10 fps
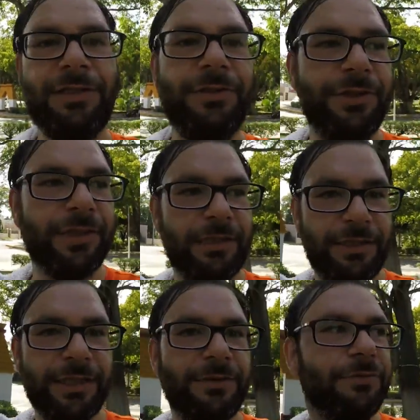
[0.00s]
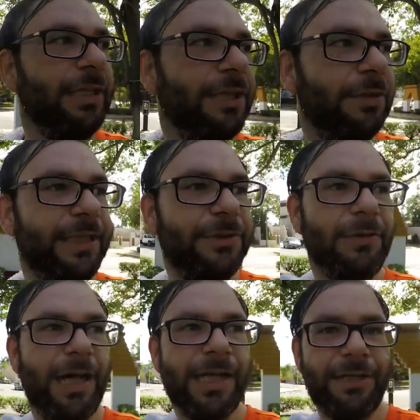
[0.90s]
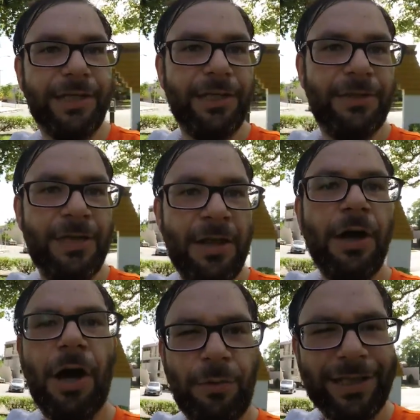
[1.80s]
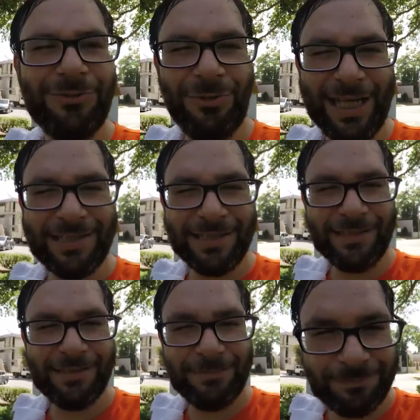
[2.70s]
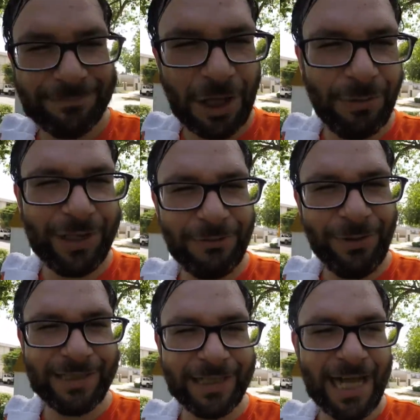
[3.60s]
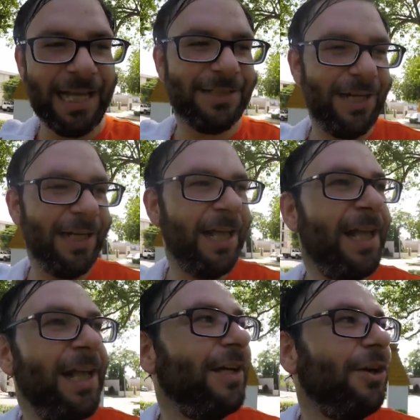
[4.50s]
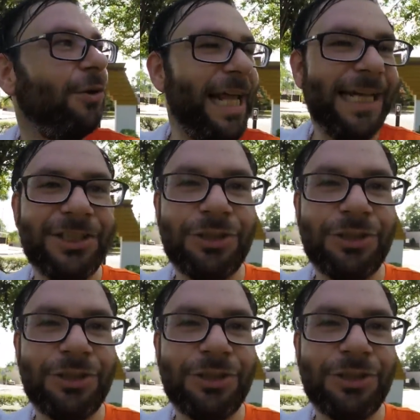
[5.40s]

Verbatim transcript: to do, you can literally do out here. You know, all within reason. All within reason, guys. All right, no naked